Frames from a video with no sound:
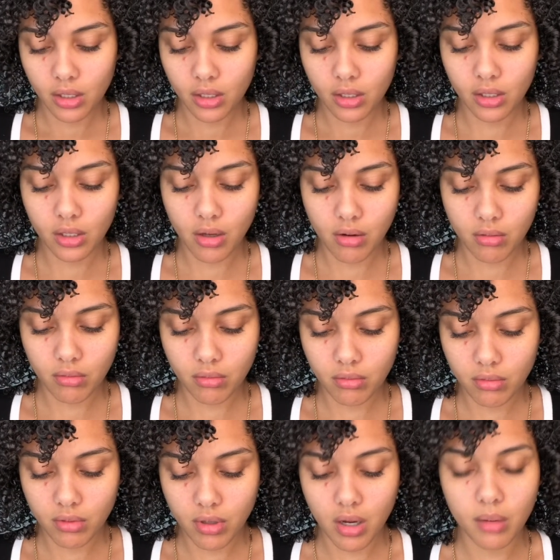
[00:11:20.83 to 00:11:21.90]
So
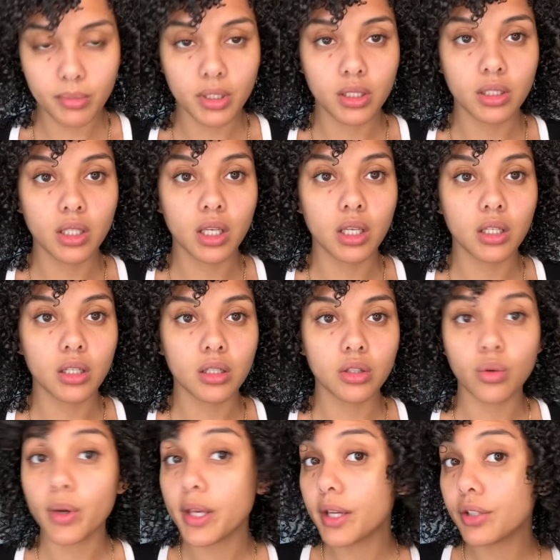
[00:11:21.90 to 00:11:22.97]
I'm gonna take,
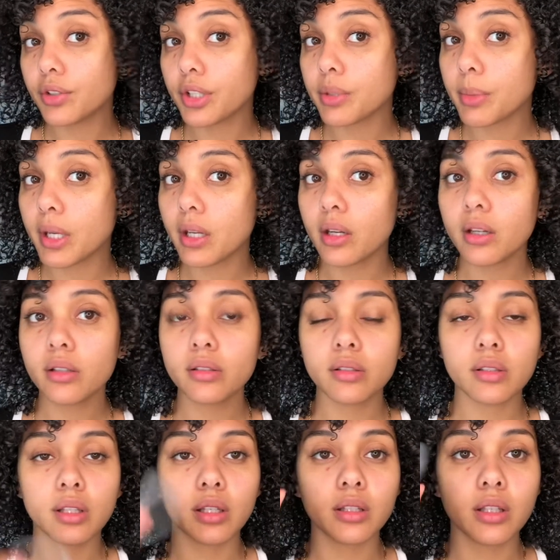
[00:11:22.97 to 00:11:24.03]
the way I stretch my hair
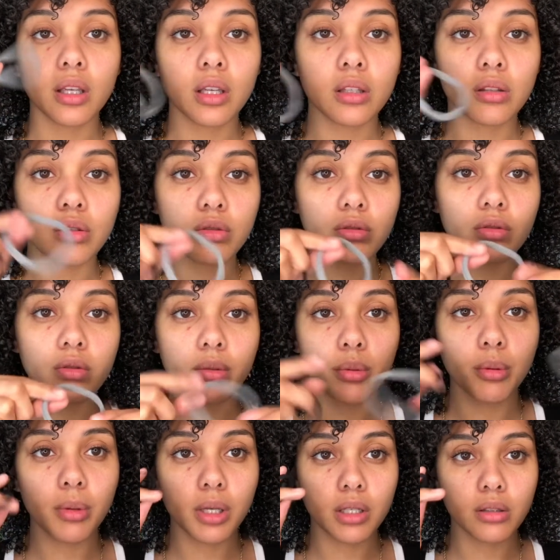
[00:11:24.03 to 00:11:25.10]
is I take two
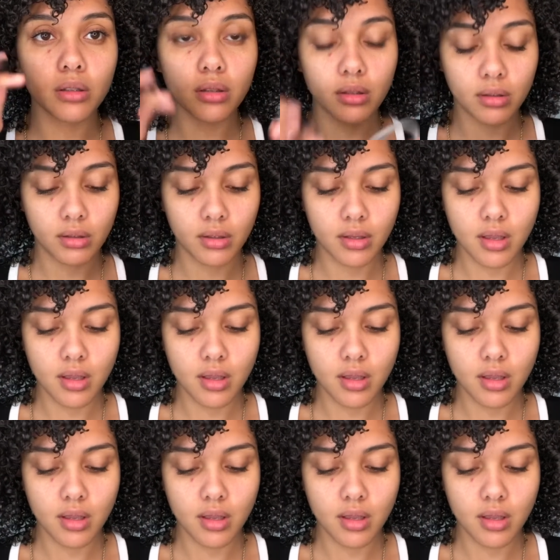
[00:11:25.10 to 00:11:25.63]
rubber bands